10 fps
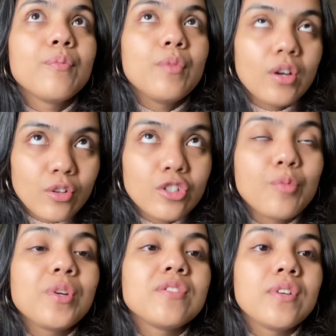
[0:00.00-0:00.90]
continue
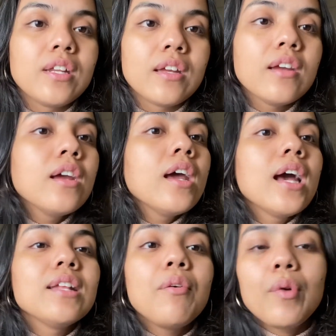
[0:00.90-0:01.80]
breastfeeding.
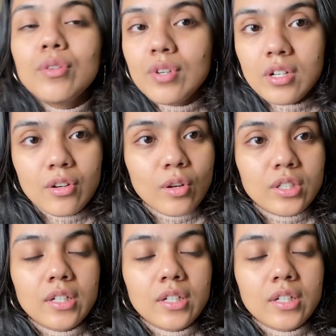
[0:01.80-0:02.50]
And then we went to another doctor,